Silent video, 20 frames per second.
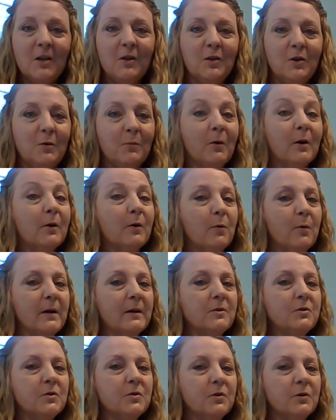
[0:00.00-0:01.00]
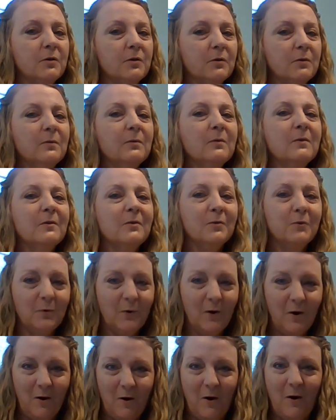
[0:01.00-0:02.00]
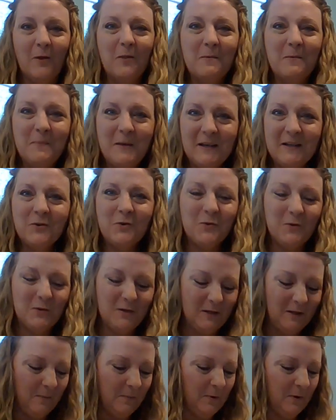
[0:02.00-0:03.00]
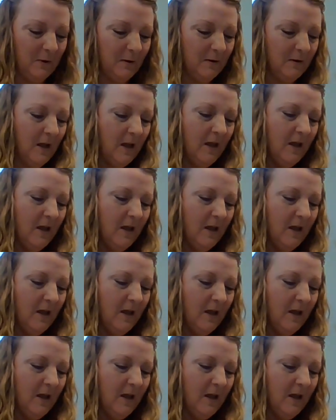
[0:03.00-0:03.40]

you are going to draw all the pictures in the book.